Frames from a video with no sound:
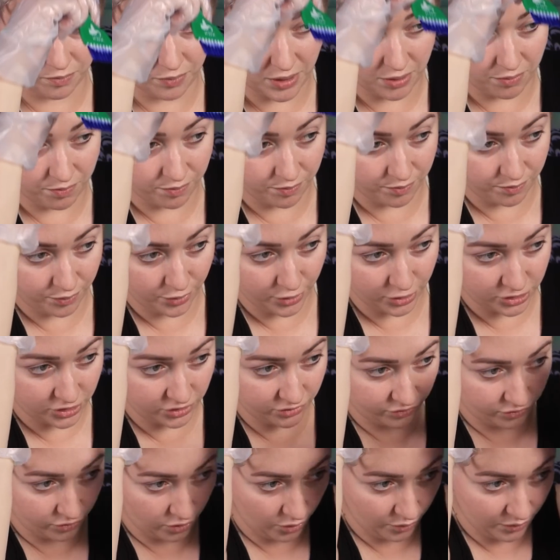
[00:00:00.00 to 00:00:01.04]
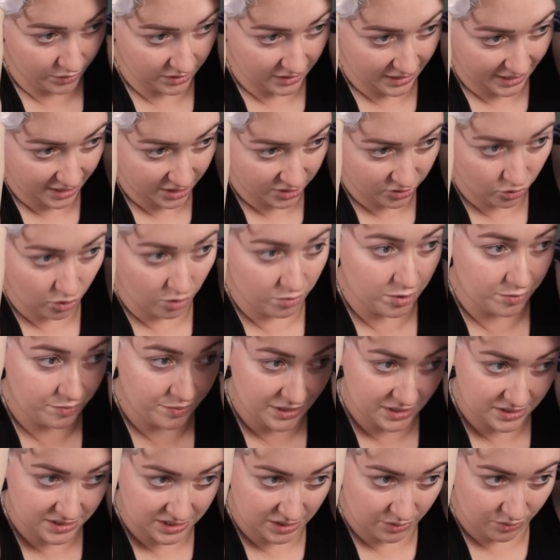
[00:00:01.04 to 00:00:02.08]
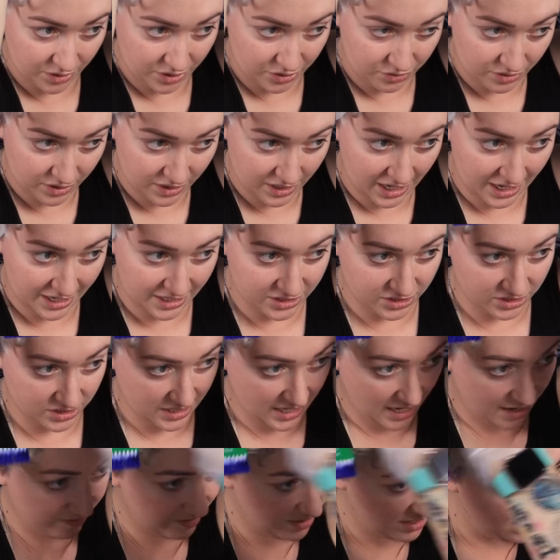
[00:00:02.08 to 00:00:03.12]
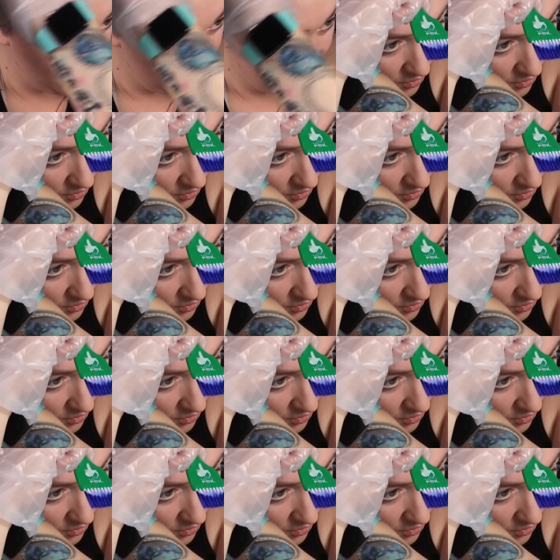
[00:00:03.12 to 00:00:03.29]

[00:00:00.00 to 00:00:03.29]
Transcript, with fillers: be pushed forward like a normal pixie where you can kind of just have it